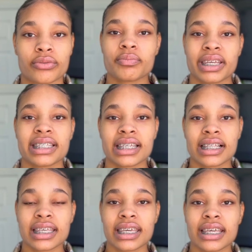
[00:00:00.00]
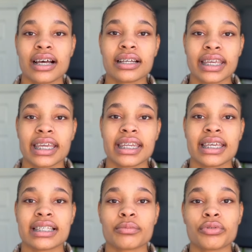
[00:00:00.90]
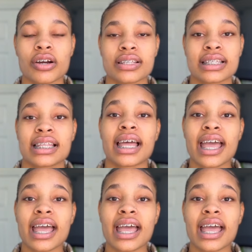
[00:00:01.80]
Basically, ungating is a process that